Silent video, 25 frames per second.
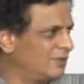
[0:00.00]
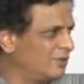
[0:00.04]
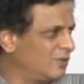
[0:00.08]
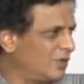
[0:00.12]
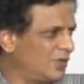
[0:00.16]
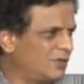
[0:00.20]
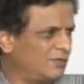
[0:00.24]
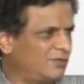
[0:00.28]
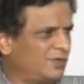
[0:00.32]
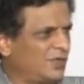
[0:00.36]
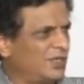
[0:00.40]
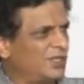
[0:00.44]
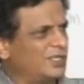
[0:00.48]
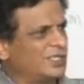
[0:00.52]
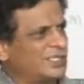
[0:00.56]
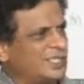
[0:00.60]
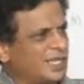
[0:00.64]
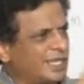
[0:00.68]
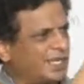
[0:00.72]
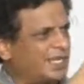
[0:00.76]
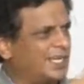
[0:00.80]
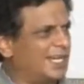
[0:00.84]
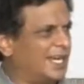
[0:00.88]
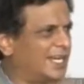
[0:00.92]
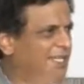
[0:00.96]
One fellow is
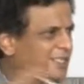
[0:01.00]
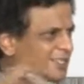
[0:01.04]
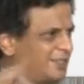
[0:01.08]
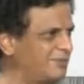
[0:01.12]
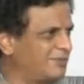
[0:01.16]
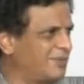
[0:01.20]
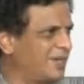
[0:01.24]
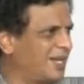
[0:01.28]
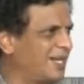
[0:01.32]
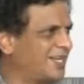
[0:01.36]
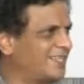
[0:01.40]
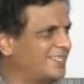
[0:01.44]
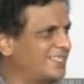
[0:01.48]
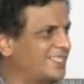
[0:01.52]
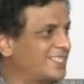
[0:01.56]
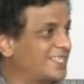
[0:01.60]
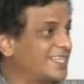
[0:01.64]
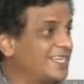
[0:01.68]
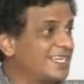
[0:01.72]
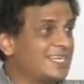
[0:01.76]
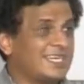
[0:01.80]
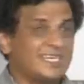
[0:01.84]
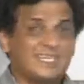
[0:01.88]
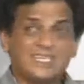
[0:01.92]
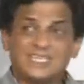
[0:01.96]
getting 100 marks.
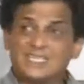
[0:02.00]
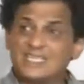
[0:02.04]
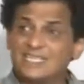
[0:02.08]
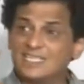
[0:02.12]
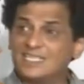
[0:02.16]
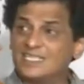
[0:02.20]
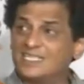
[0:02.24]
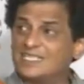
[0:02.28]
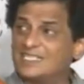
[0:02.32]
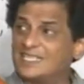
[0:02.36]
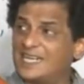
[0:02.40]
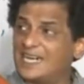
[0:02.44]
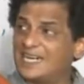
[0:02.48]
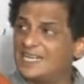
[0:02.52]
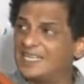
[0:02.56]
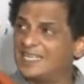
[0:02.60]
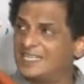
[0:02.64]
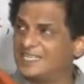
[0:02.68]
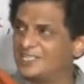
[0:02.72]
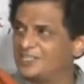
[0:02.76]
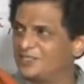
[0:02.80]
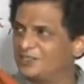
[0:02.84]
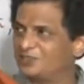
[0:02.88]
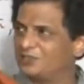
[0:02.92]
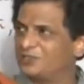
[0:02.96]
He is
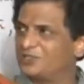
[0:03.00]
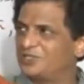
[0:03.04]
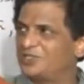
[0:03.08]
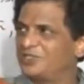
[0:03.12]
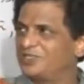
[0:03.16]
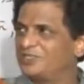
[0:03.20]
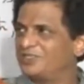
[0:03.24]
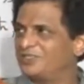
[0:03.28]
standing out.